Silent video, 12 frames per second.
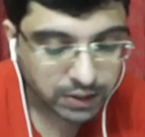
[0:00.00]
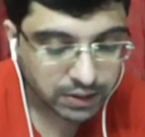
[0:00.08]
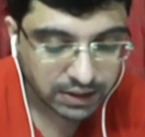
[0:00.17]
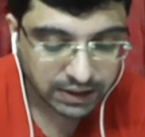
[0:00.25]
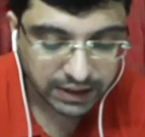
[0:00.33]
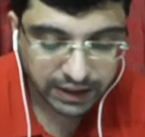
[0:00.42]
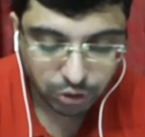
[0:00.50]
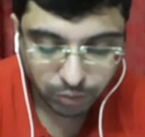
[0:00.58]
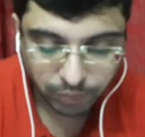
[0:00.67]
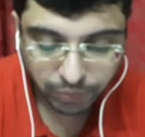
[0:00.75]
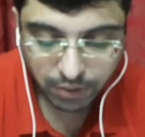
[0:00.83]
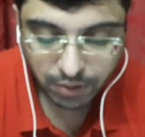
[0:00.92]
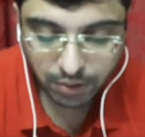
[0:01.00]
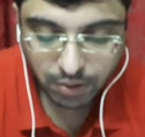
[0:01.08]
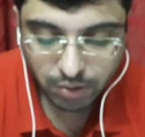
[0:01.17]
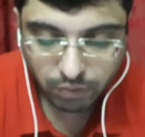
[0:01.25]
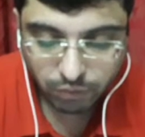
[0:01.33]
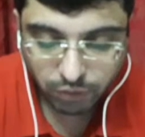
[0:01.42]
c2,
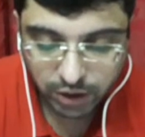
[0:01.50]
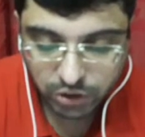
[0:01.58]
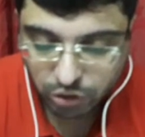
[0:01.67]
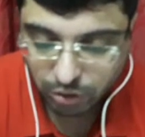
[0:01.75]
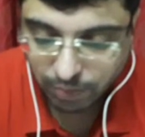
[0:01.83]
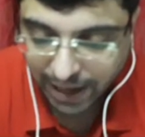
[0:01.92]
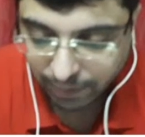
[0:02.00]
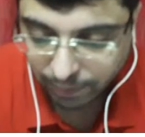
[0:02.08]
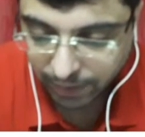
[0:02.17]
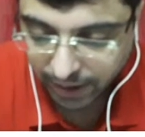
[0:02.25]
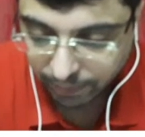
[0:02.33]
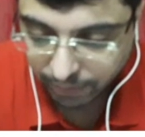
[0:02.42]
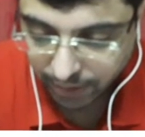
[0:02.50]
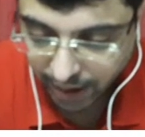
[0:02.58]
what should black play?